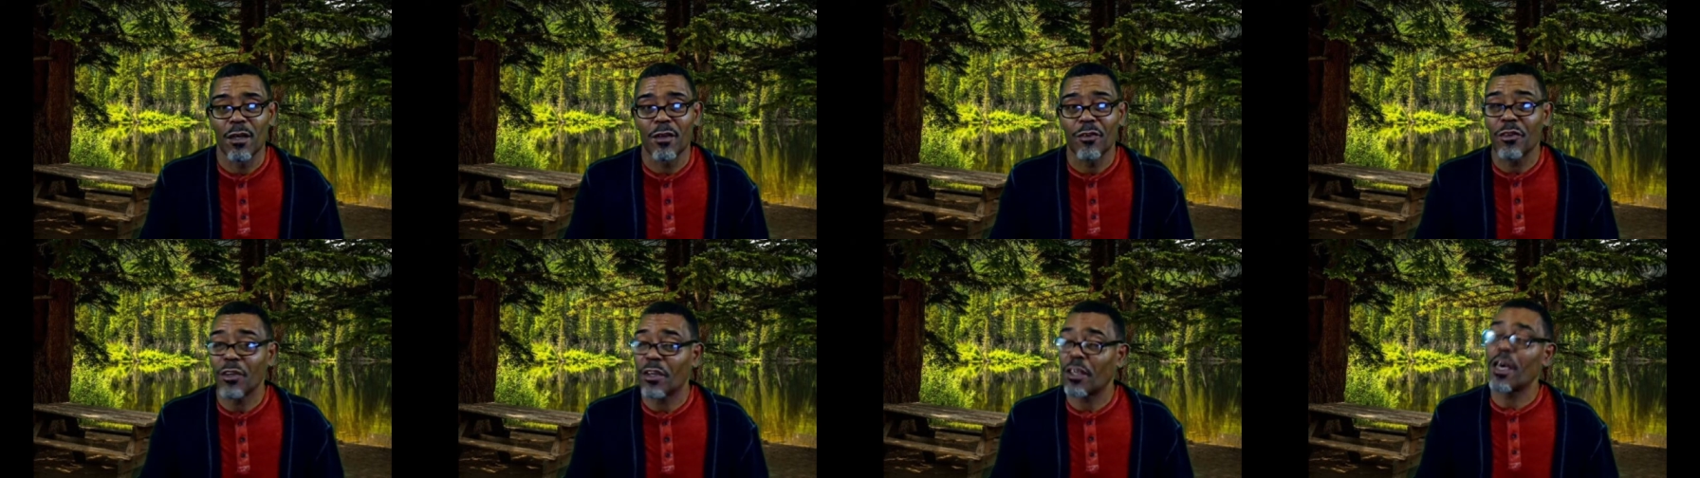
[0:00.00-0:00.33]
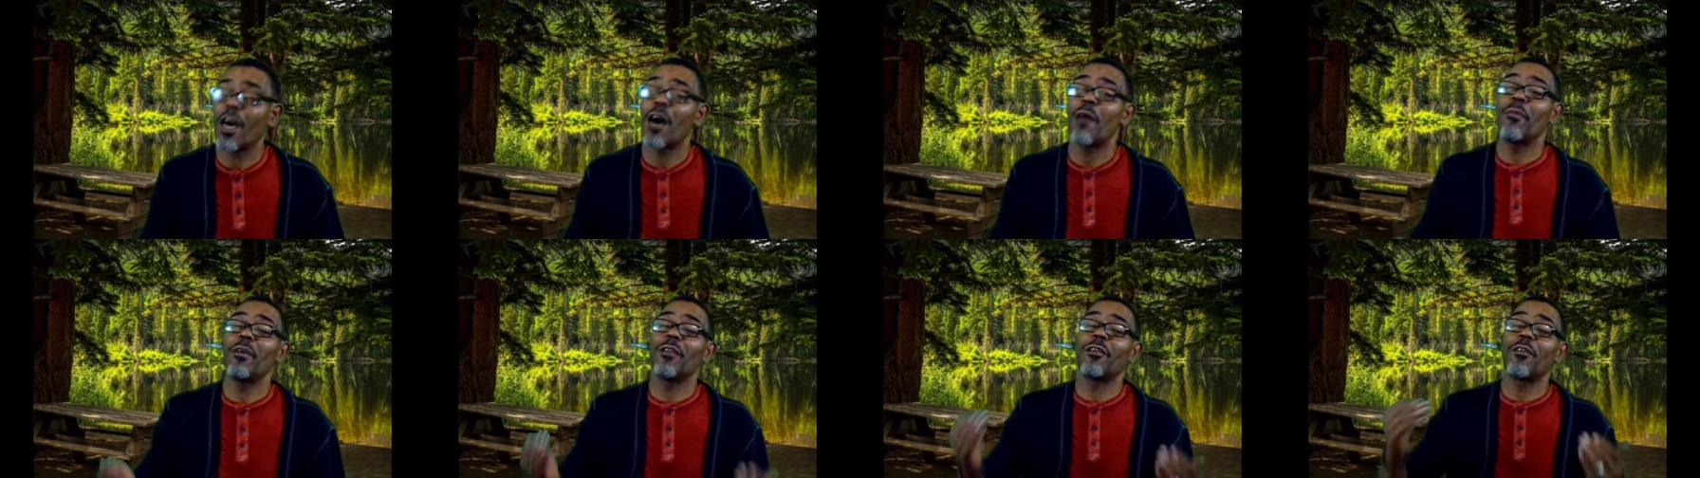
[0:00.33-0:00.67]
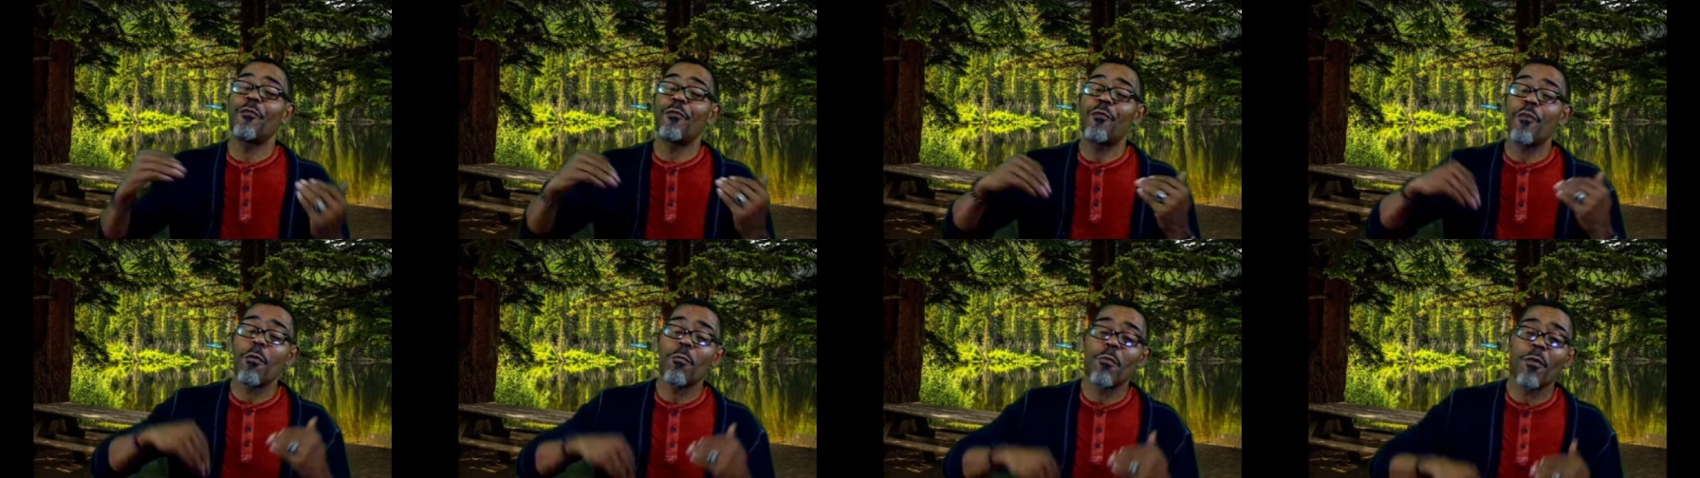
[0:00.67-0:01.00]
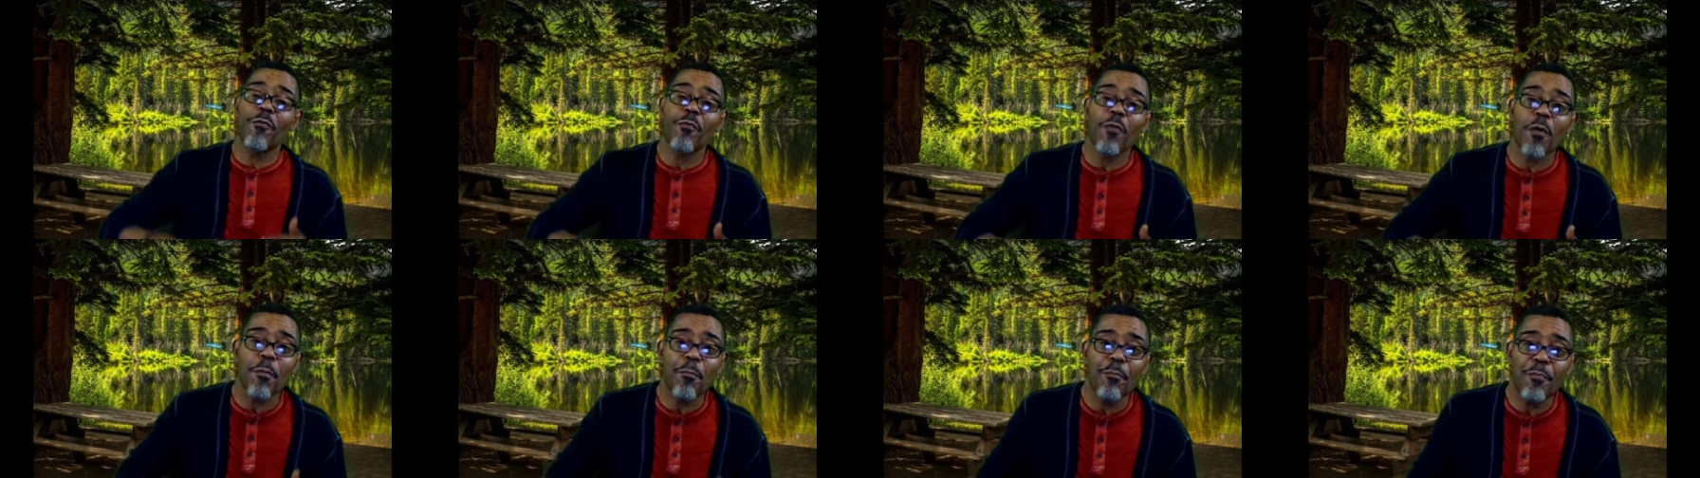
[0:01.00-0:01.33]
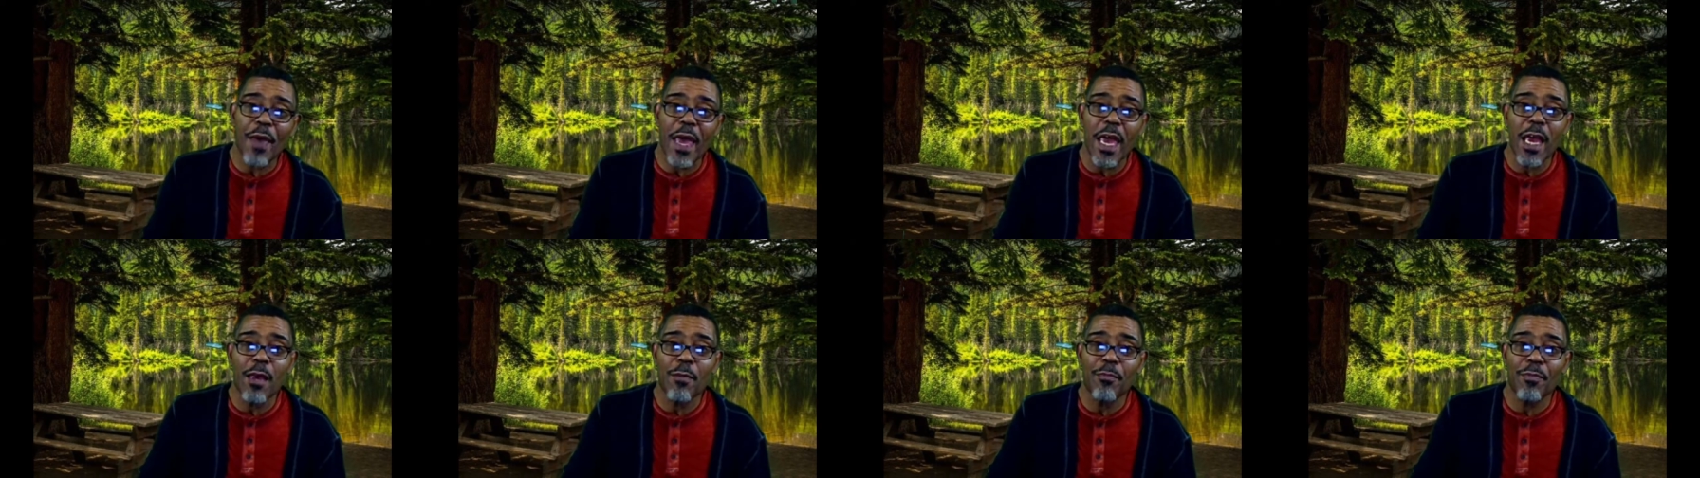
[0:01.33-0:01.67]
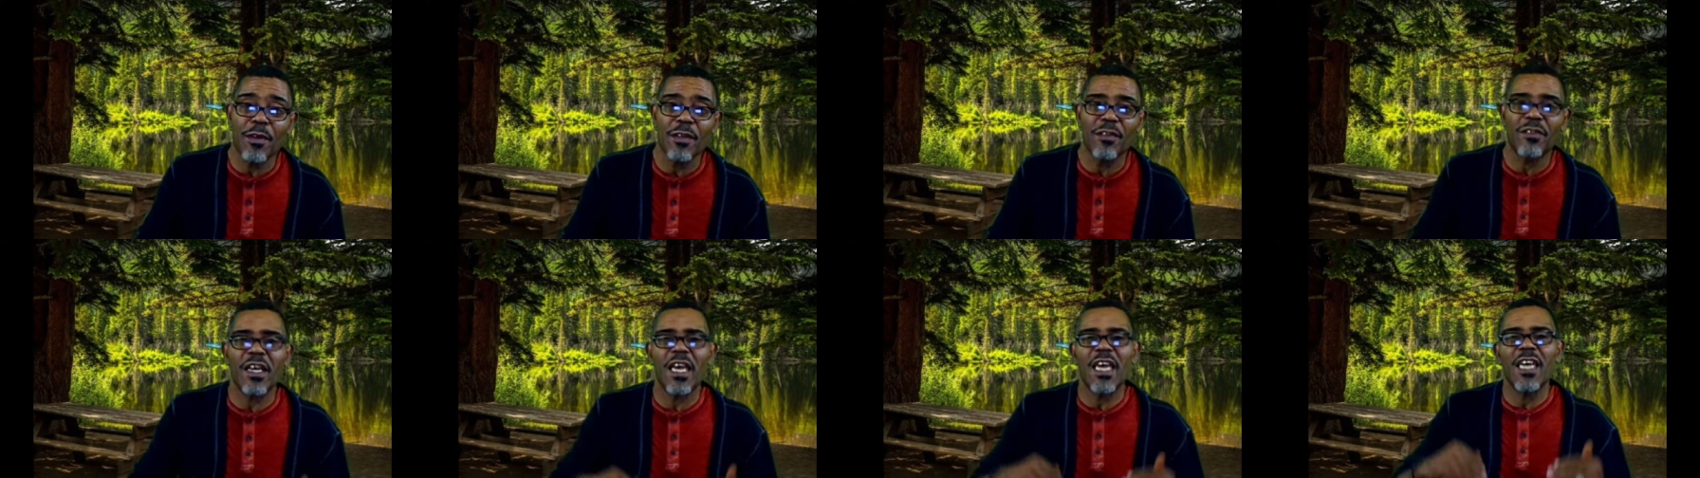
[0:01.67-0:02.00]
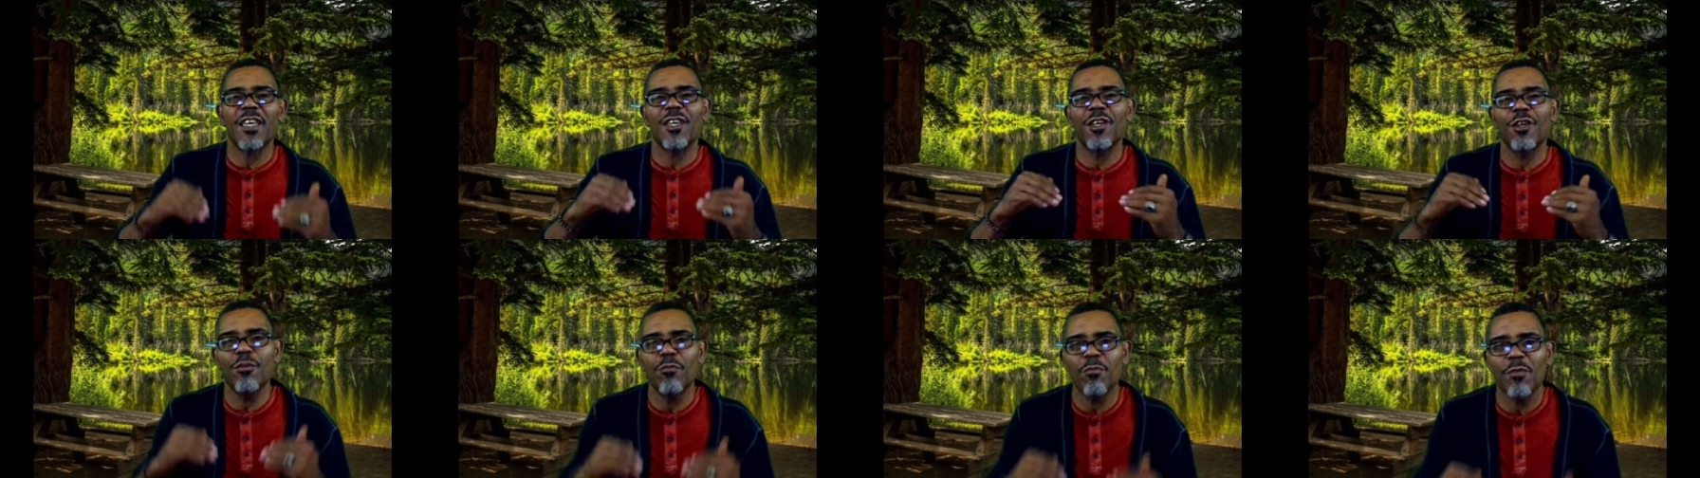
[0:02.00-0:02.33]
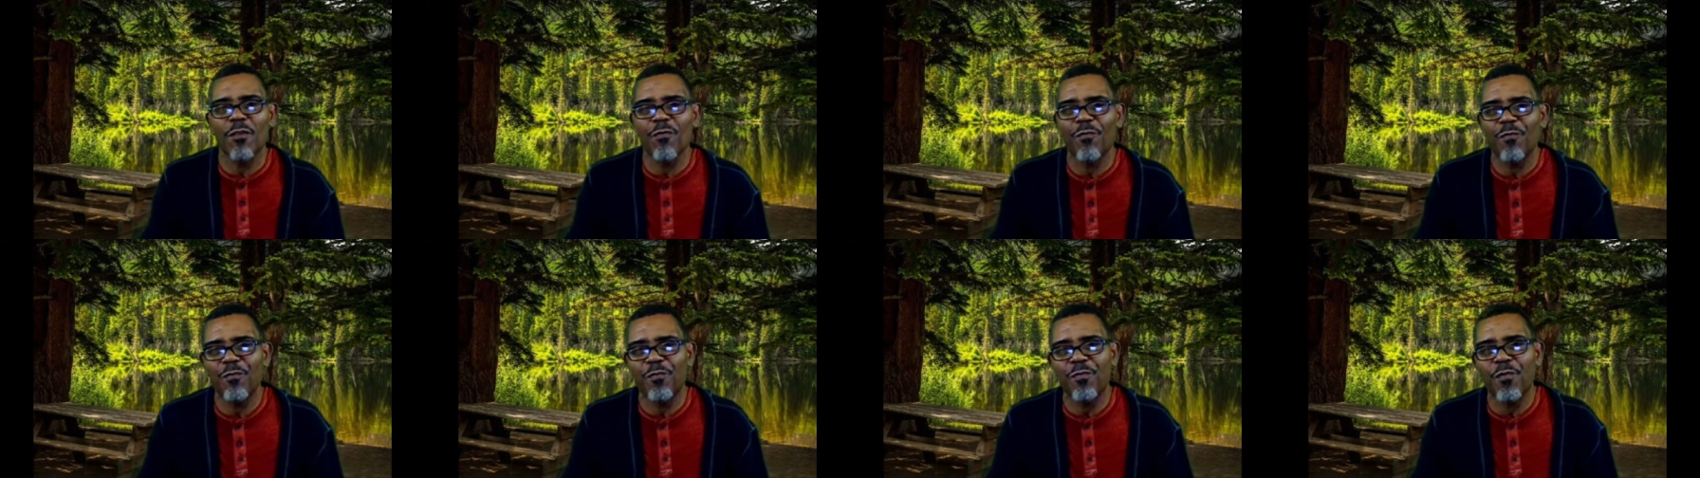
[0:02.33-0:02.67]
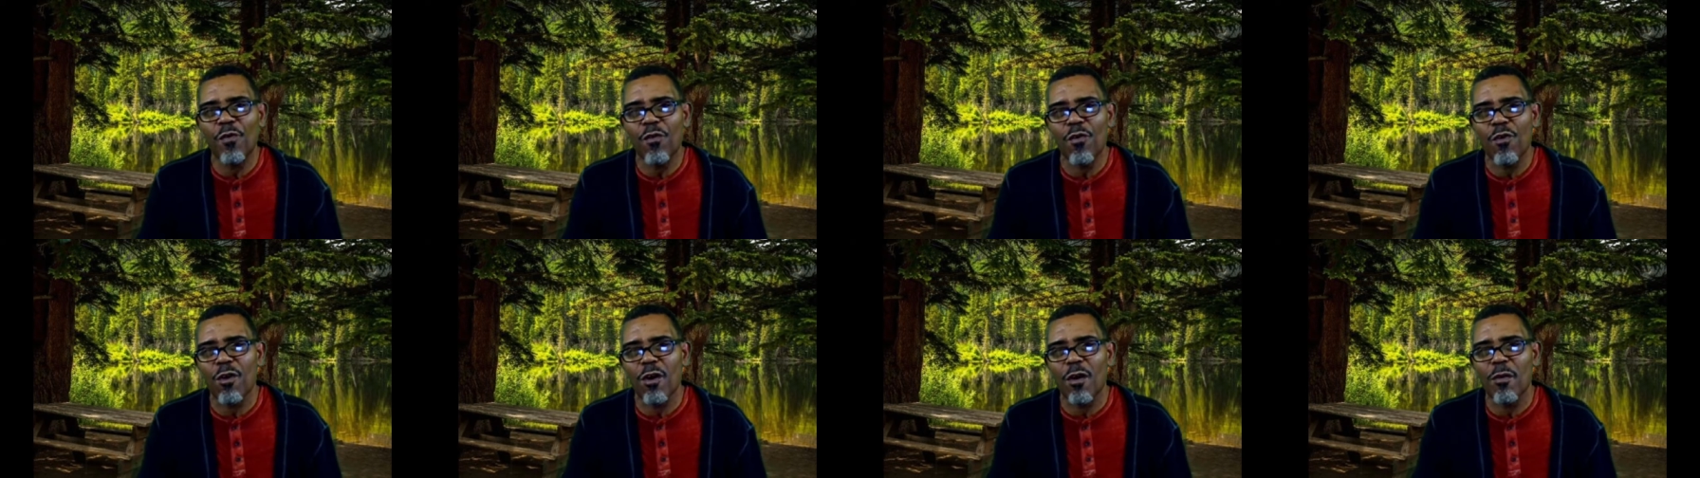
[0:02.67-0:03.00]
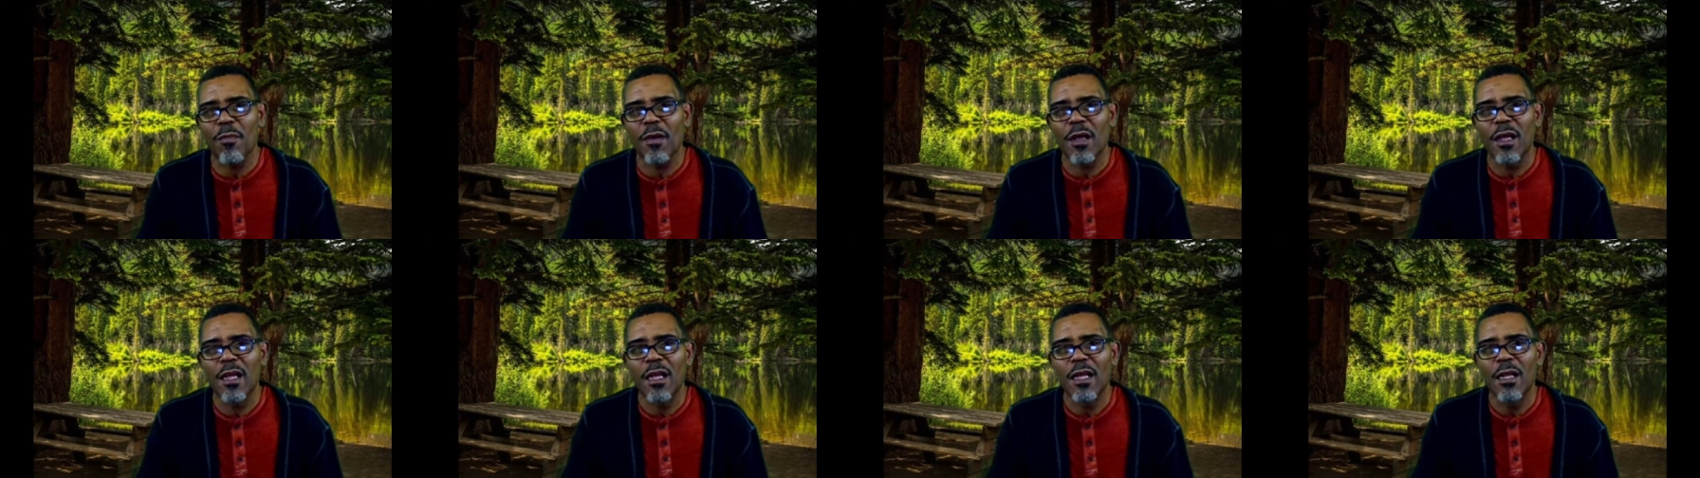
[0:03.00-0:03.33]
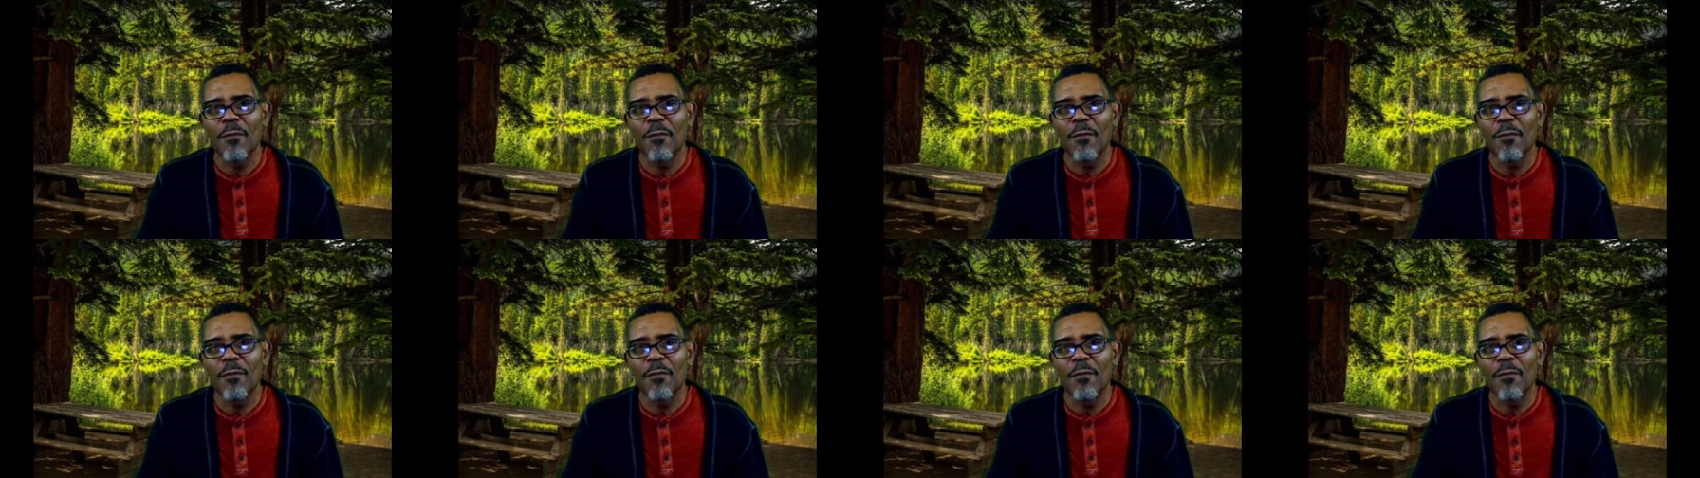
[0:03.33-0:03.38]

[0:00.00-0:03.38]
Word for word: to come in the form of a baby, take human form,